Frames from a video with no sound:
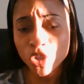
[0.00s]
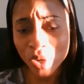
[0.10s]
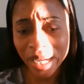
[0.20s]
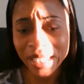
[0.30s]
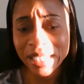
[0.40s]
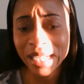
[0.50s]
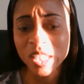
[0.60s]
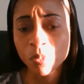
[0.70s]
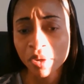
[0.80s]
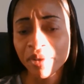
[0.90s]
to get this
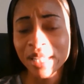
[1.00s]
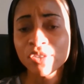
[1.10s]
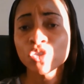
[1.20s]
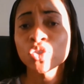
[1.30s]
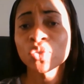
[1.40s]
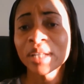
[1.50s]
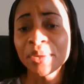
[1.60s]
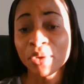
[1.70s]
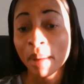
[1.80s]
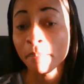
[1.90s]
experience so
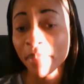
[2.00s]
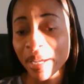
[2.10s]
that you can